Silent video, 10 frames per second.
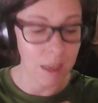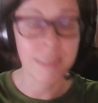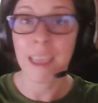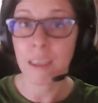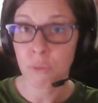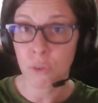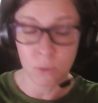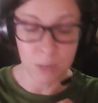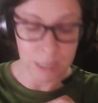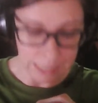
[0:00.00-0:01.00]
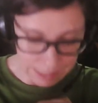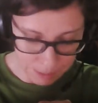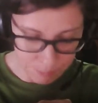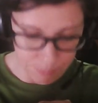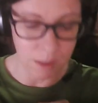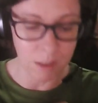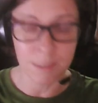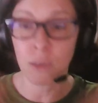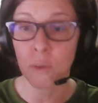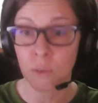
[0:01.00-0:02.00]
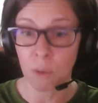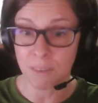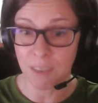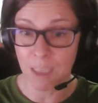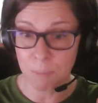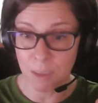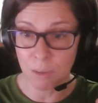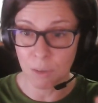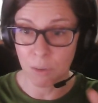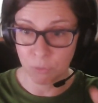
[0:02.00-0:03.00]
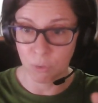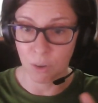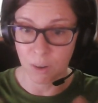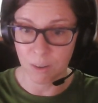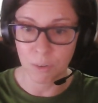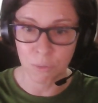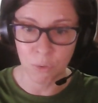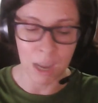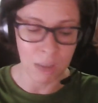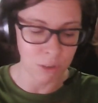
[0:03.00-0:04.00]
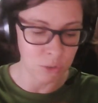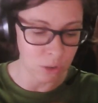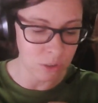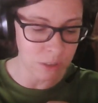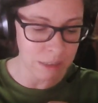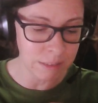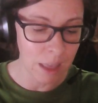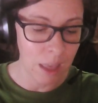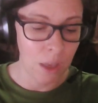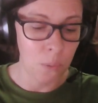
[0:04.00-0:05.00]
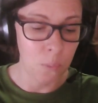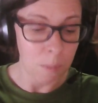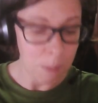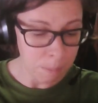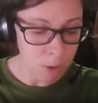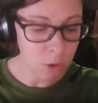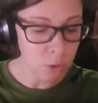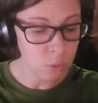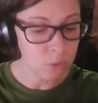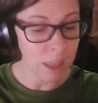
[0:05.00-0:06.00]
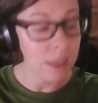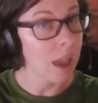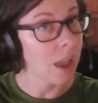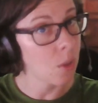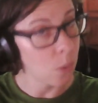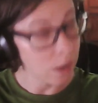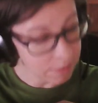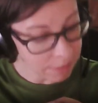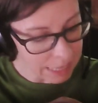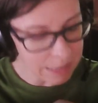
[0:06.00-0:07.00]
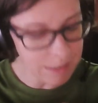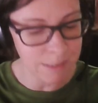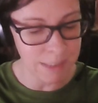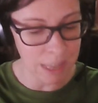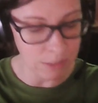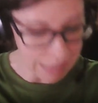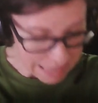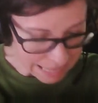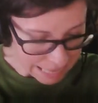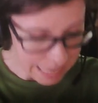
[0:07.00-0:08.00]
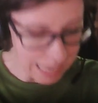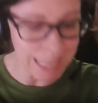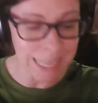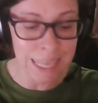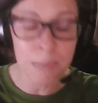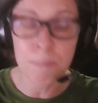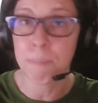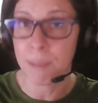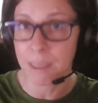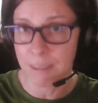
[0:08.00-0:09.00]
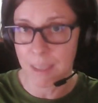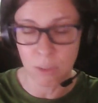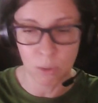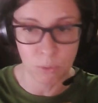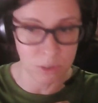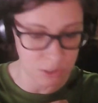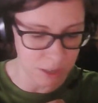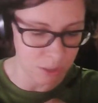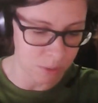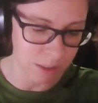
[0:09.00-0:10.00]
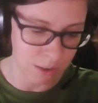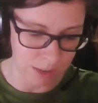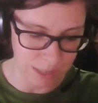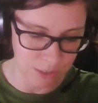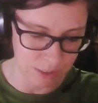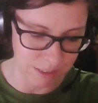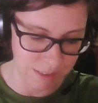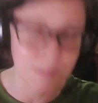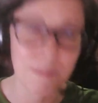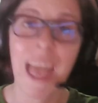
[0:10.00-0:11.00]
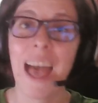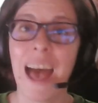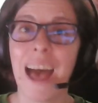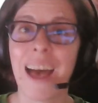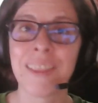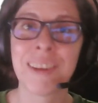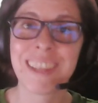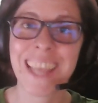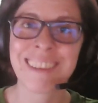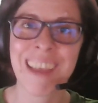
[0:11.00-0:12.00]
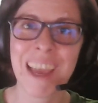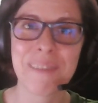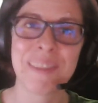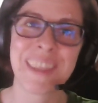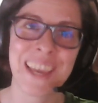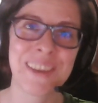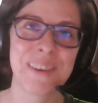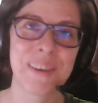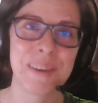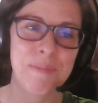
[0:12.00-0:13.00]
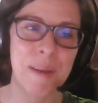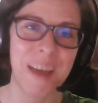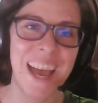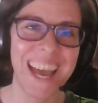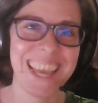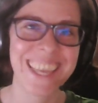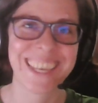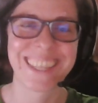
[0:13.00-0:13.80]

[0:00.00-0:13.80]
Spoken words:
Thanks for tuning in. Thank you so much, Amy, for having joined us. Remember, use AI wisely, stay authentic, and keep building those genuine connections. Until next time, thank you. Bye-bye.